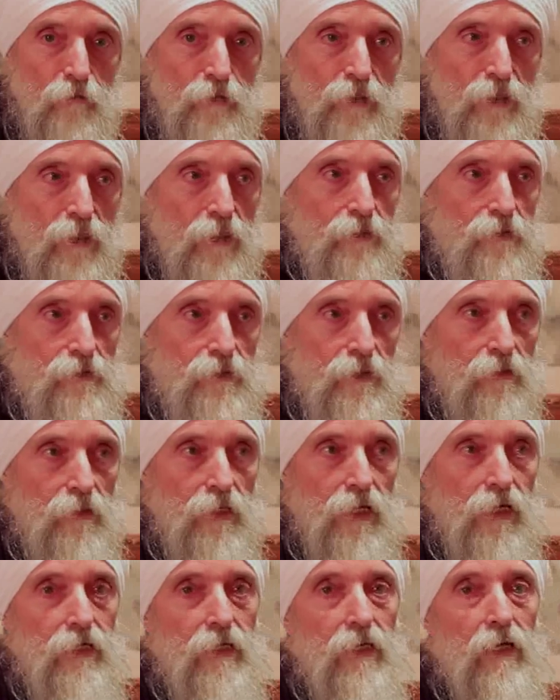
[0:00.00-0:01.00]
because they're
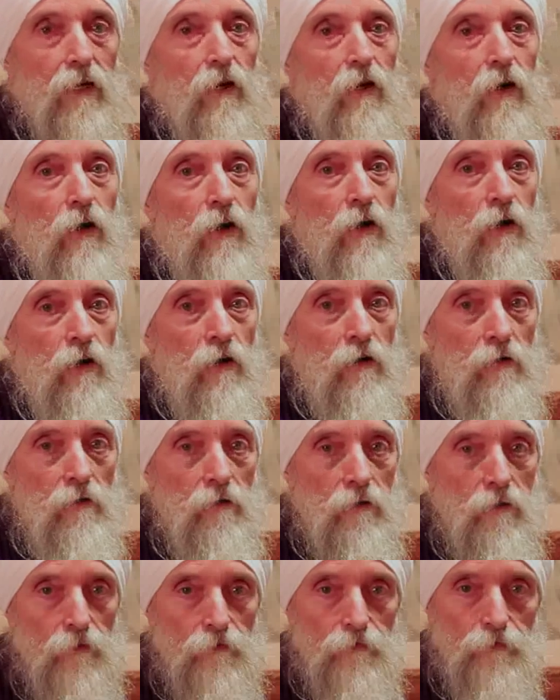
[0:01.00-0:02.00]
getting
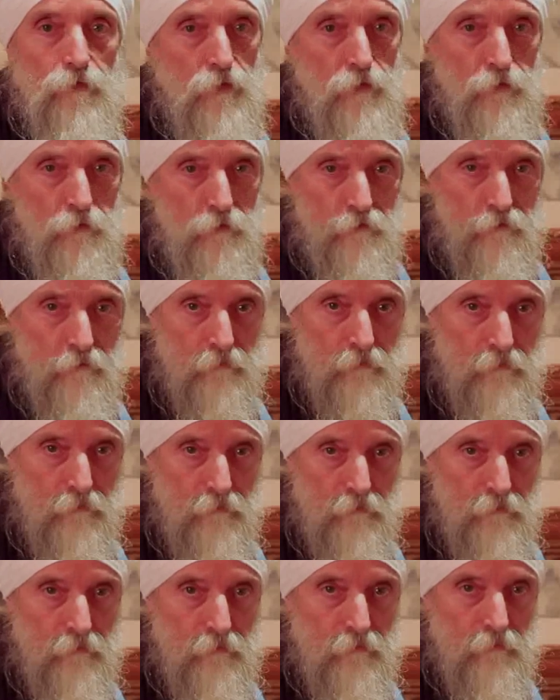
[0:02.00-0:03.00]
all of you,
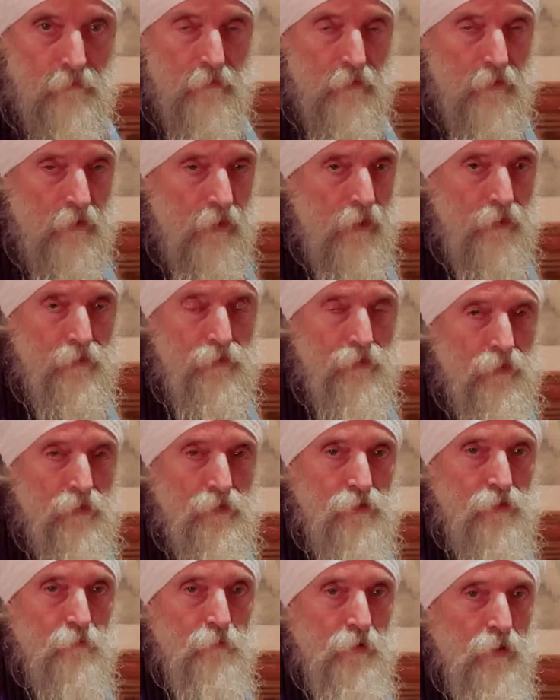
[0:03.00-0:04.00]
not
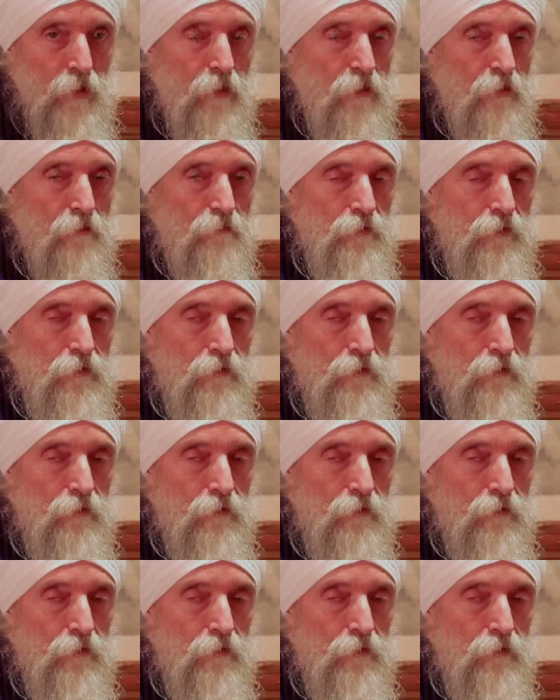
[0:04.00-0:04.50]
just a part of